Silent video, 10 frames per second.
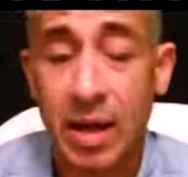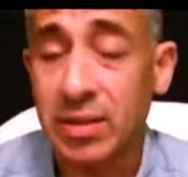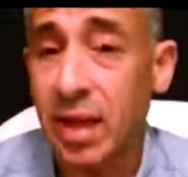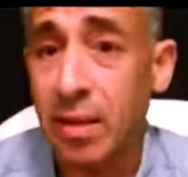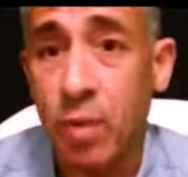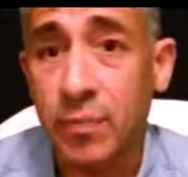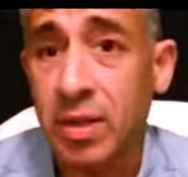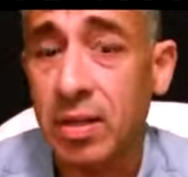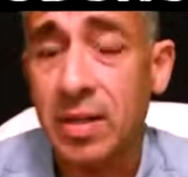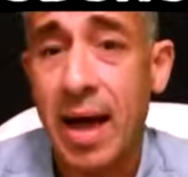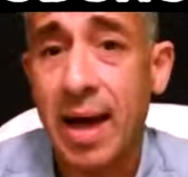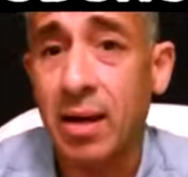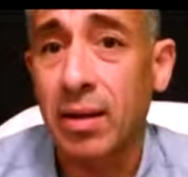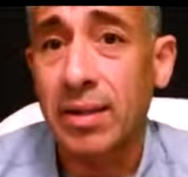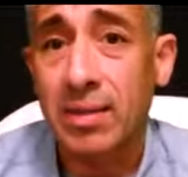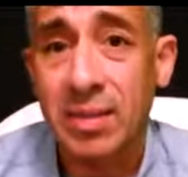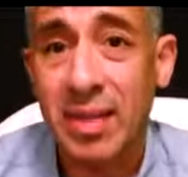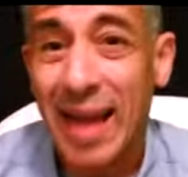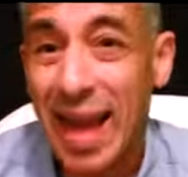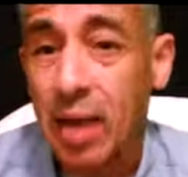I'll take them off to the side. I'll let them
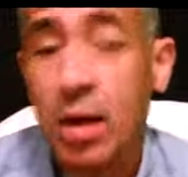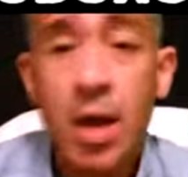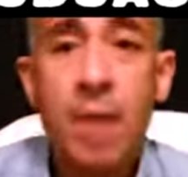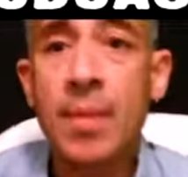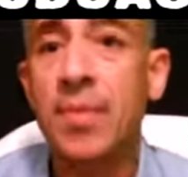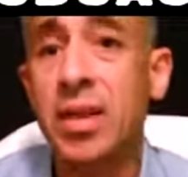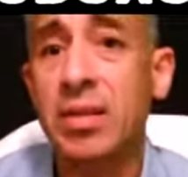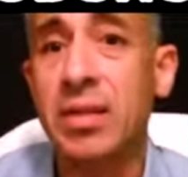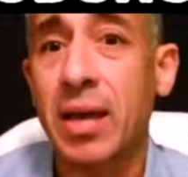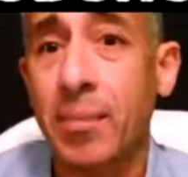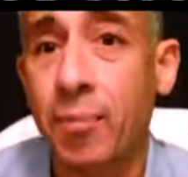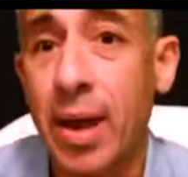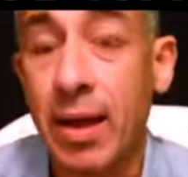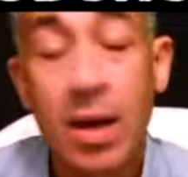sit. Hey, maybe you need to take a break.